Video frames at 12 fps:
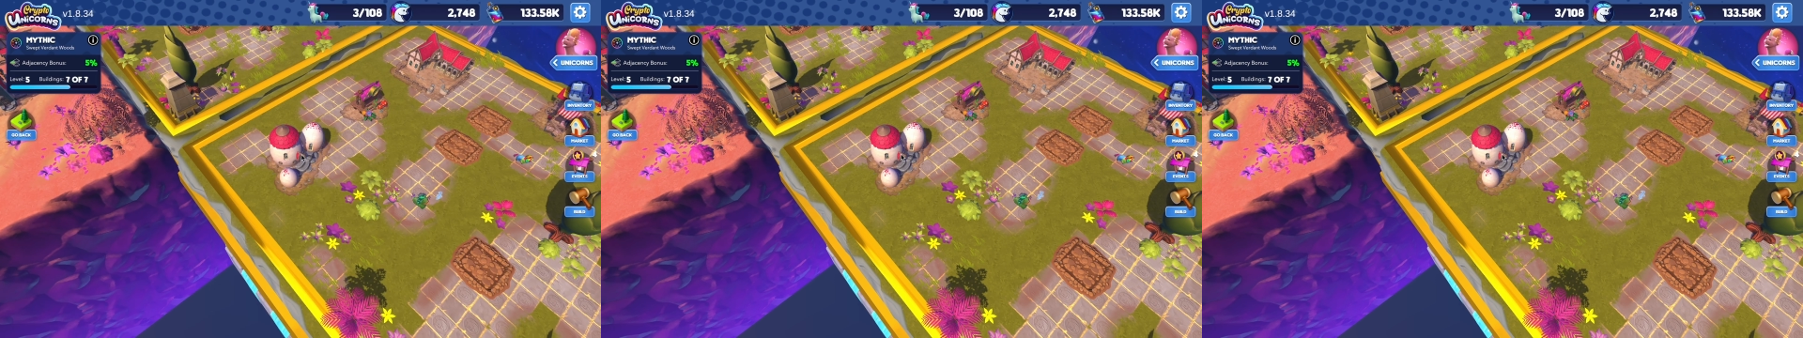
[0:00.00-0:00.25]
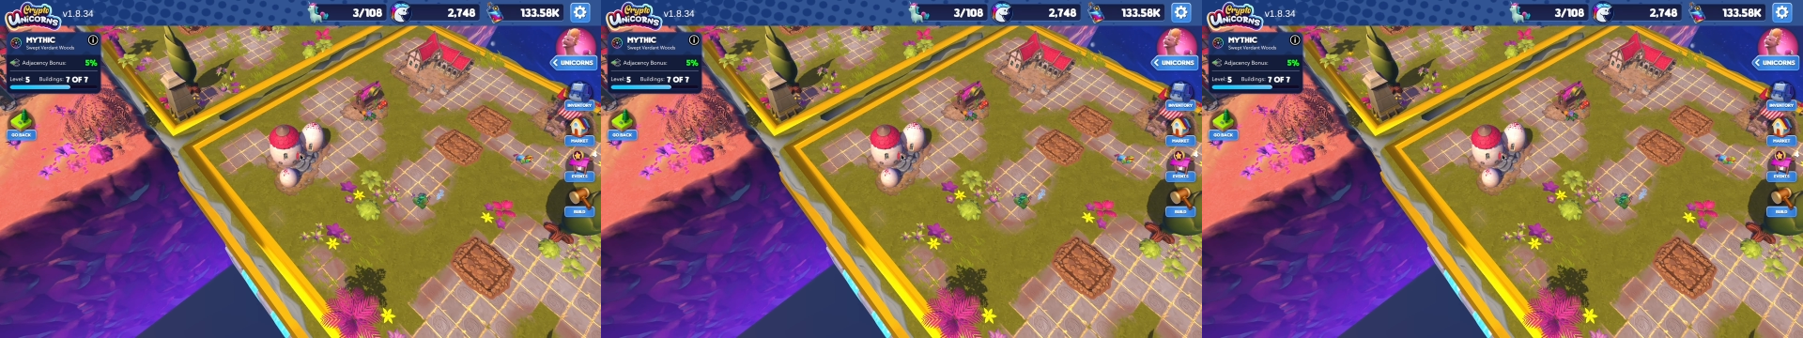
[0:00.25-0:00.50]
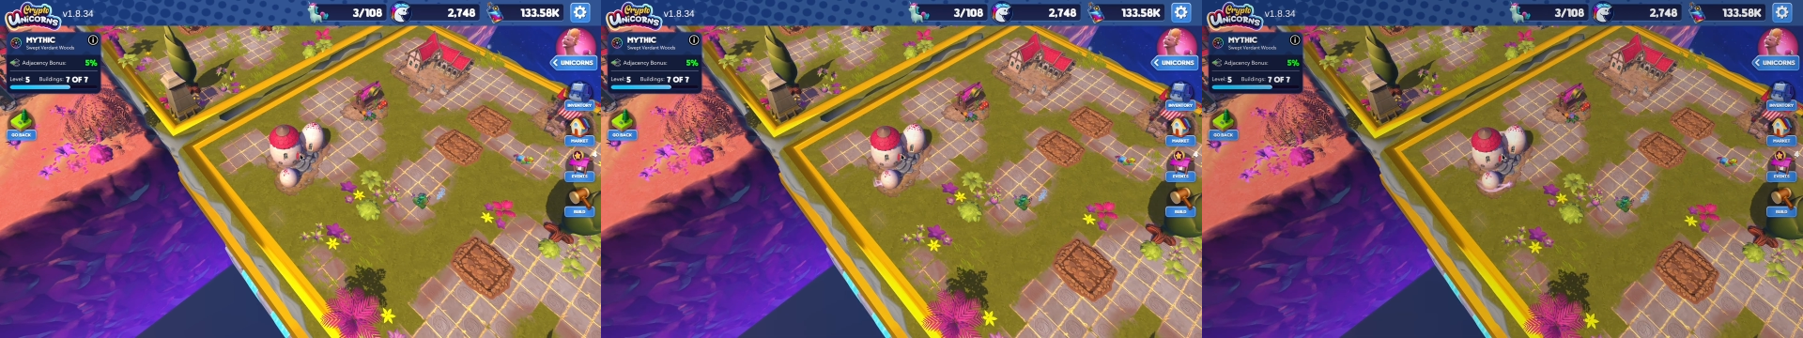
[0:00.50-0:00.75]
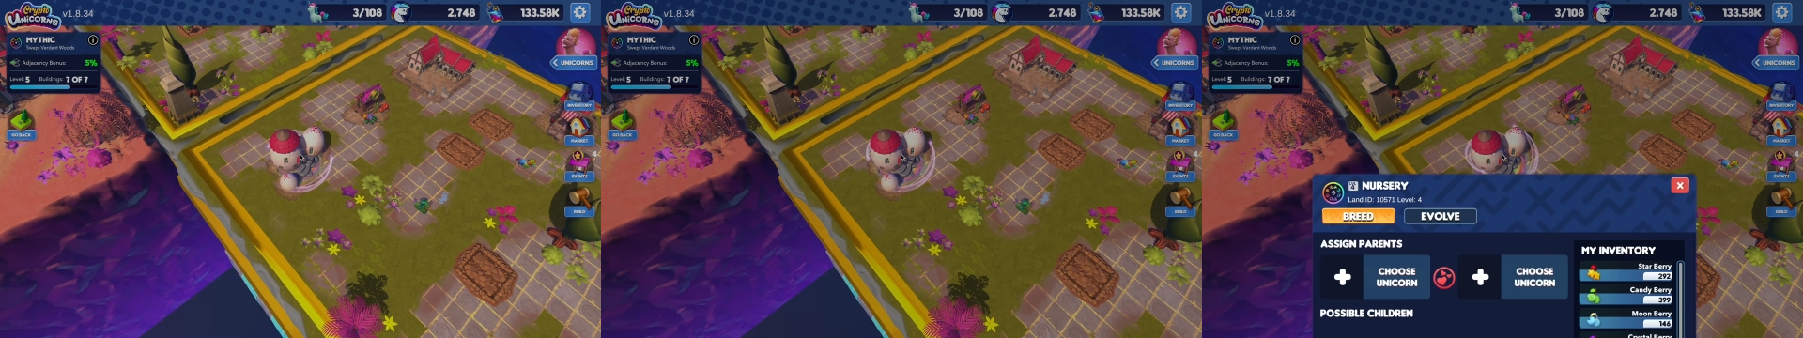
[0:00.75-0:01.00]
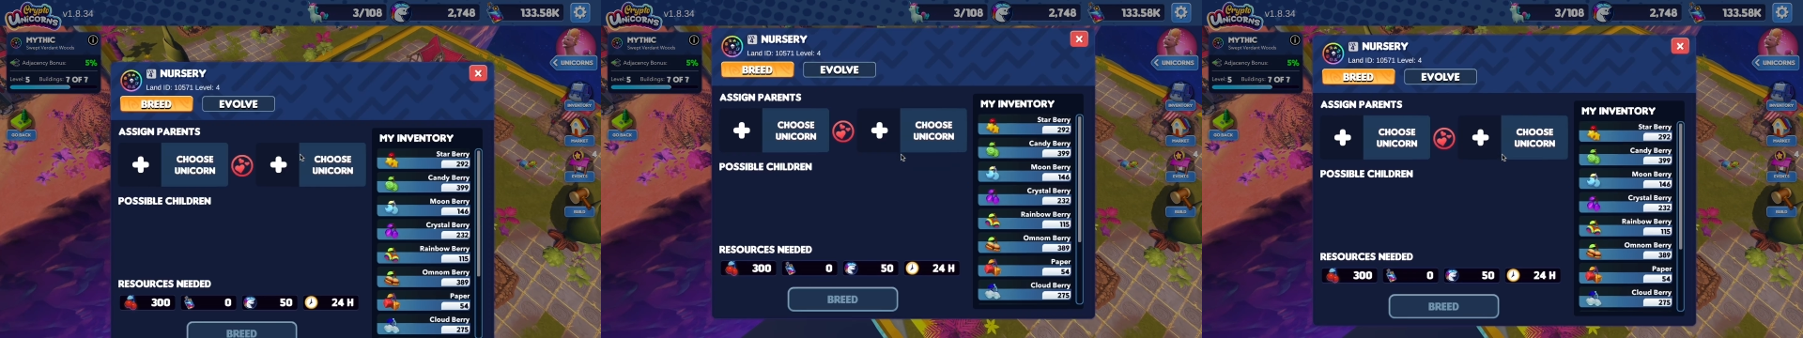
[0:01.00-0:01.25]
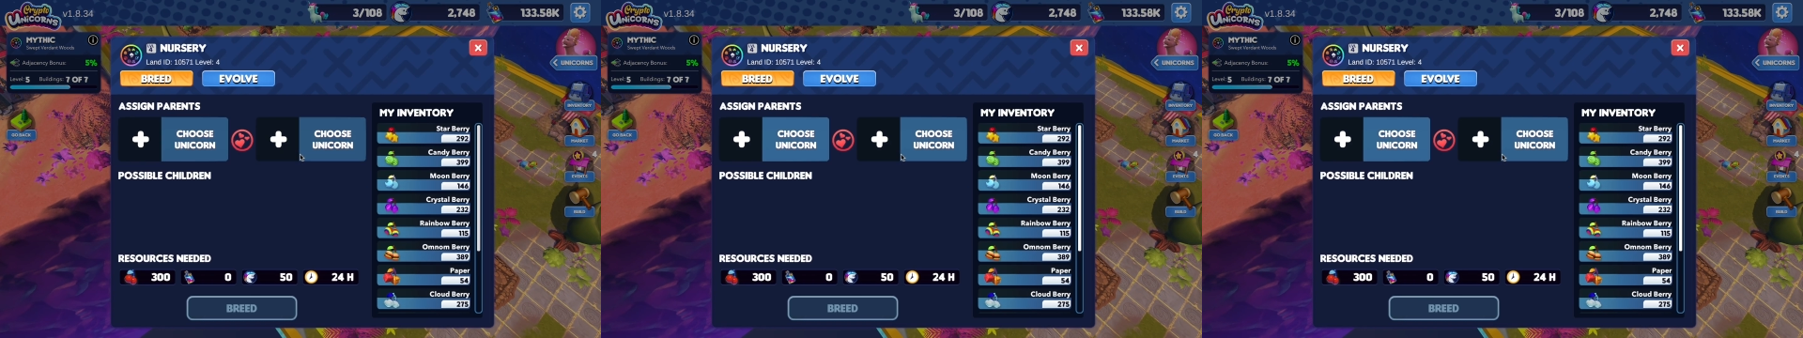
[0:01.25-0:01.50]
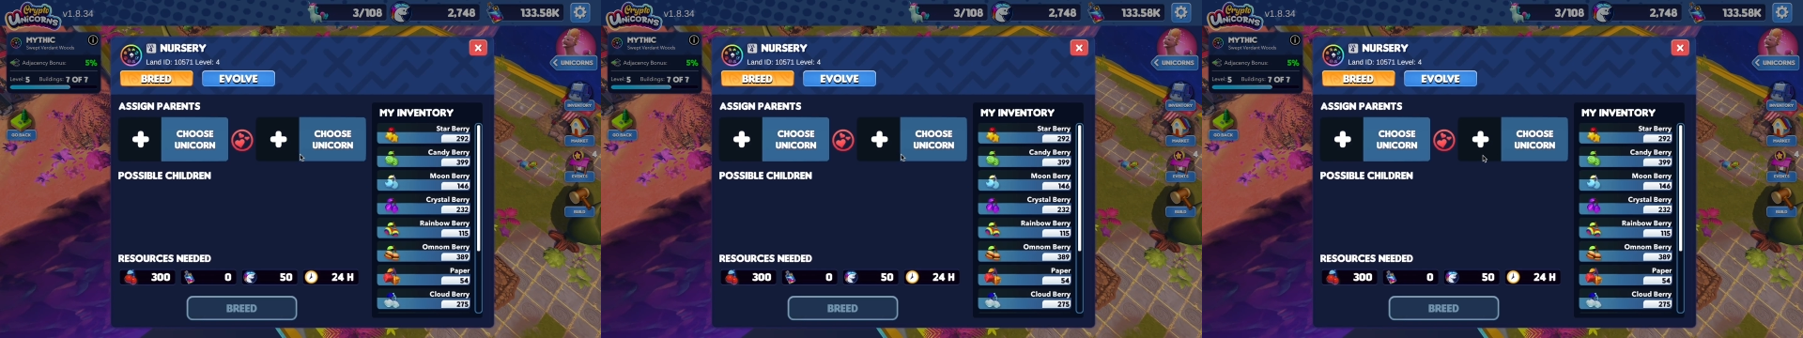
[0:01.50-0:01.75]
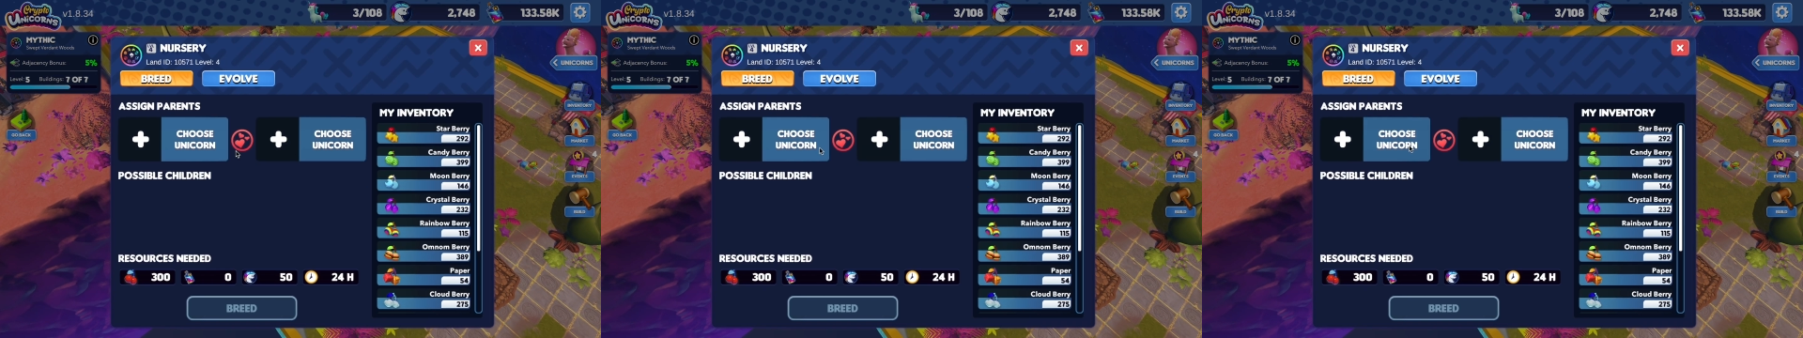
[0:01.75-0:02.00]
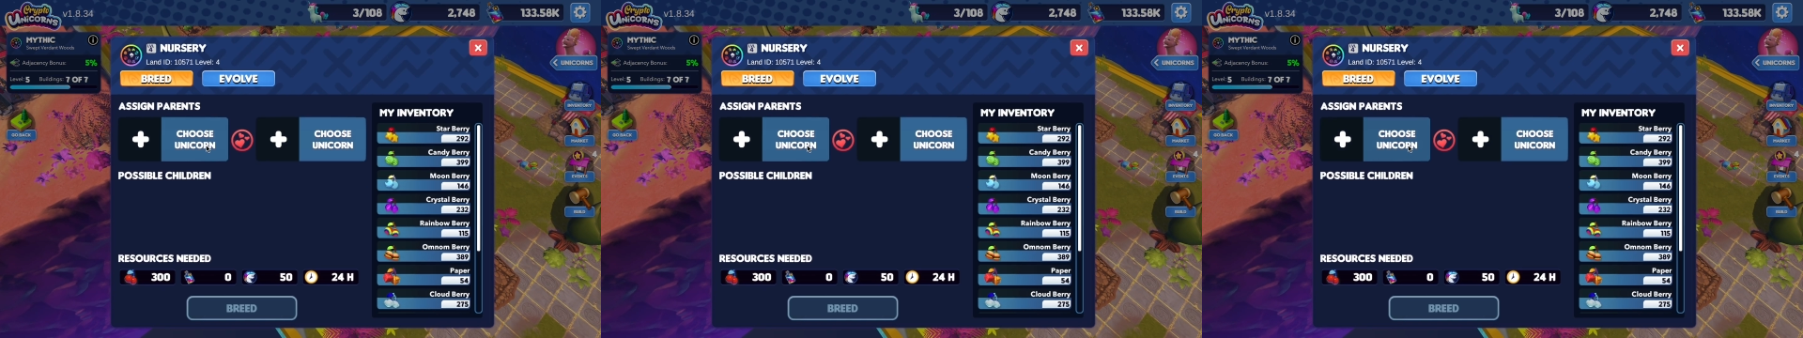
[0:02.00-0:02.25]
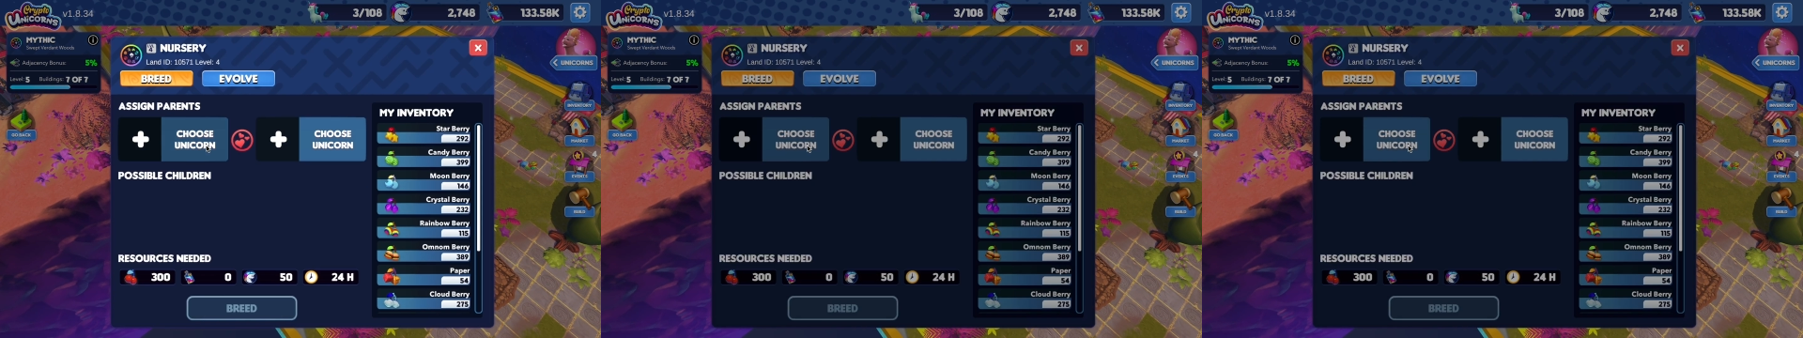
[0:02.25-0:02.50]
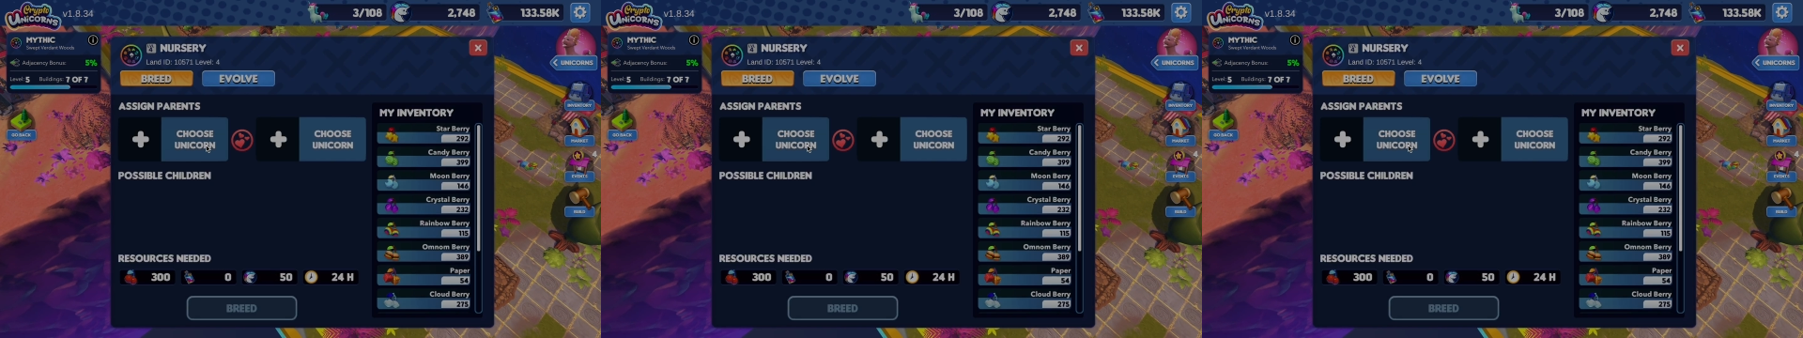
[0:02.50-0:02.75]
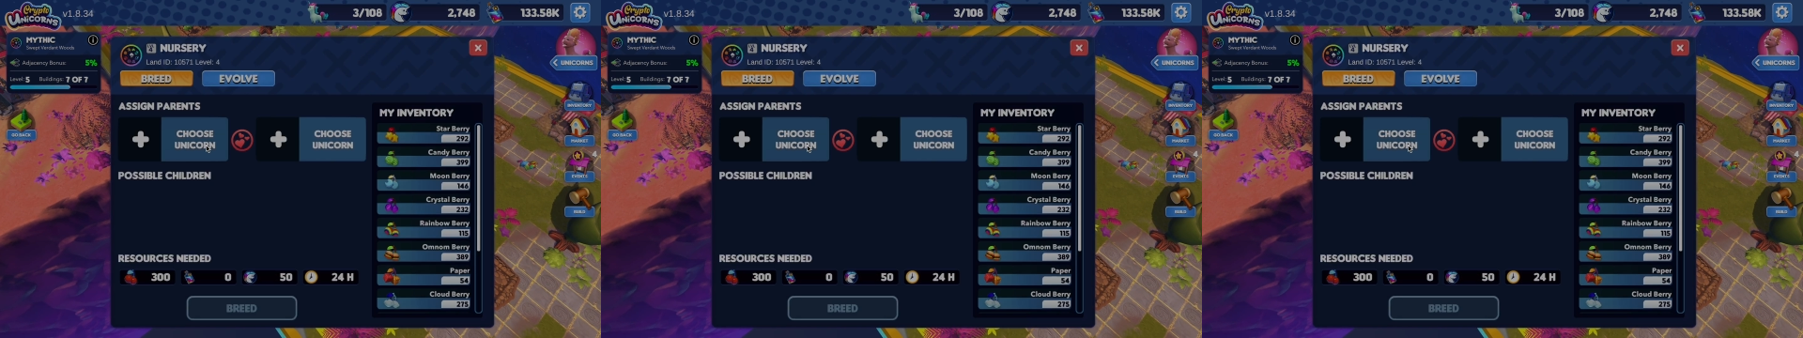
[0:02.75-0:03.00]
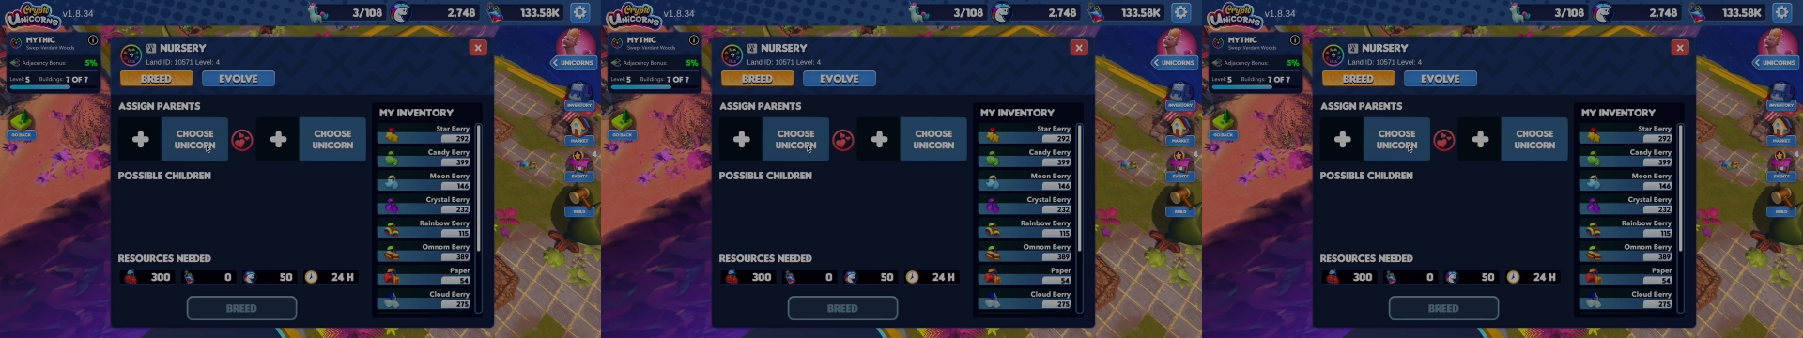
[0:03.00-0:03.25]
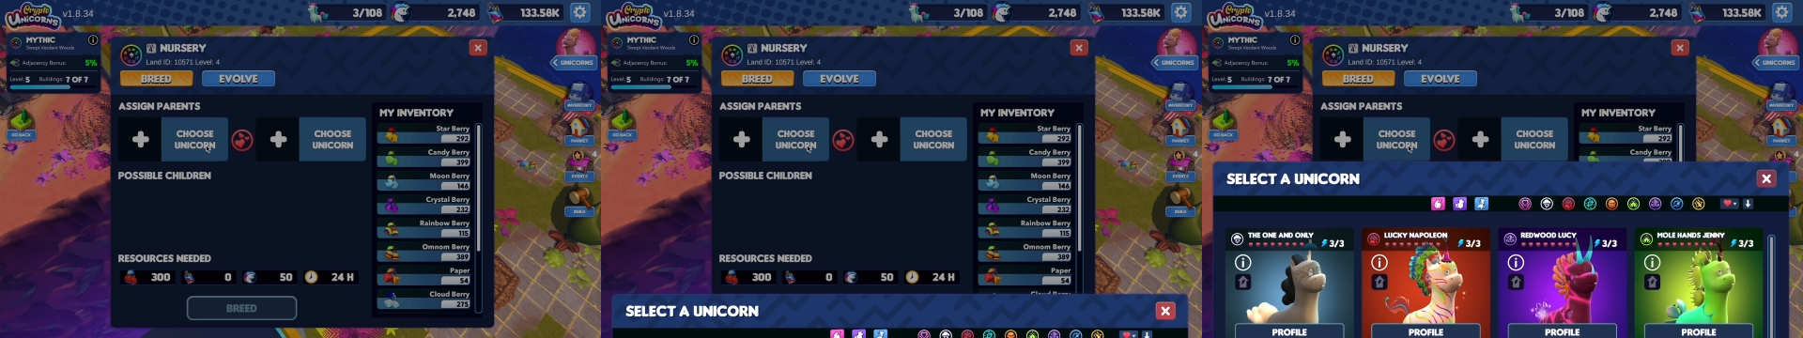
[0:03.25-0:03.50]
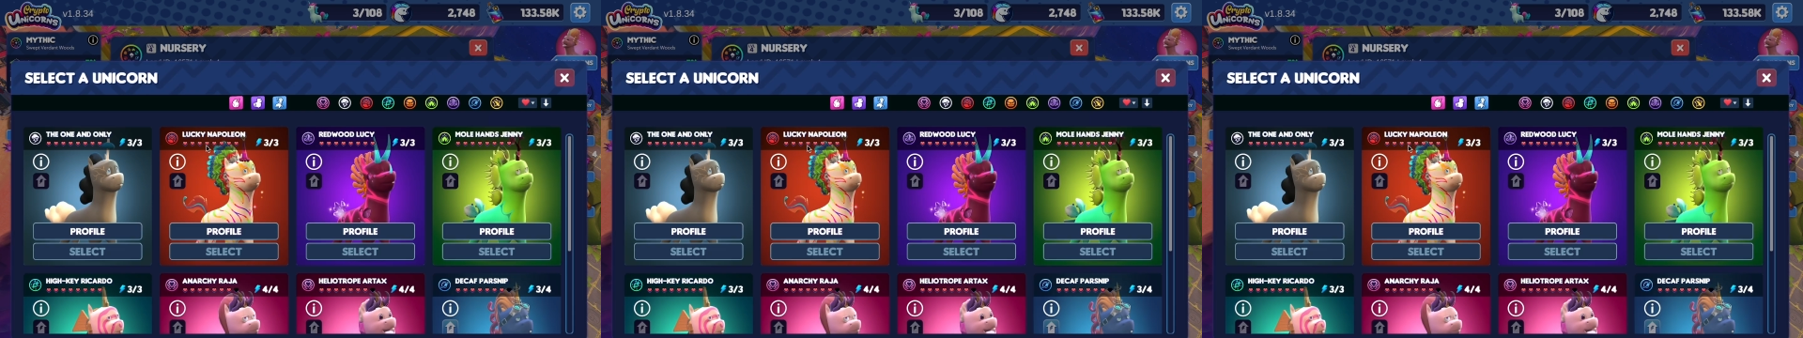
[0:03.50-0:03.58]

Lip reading: (no speaker visible)